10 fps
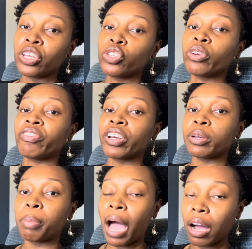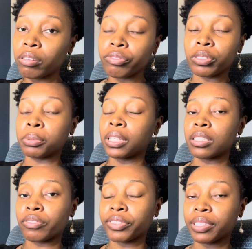You're very powerful
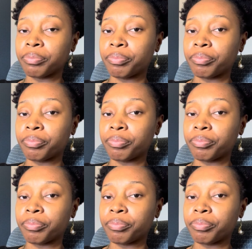because of it.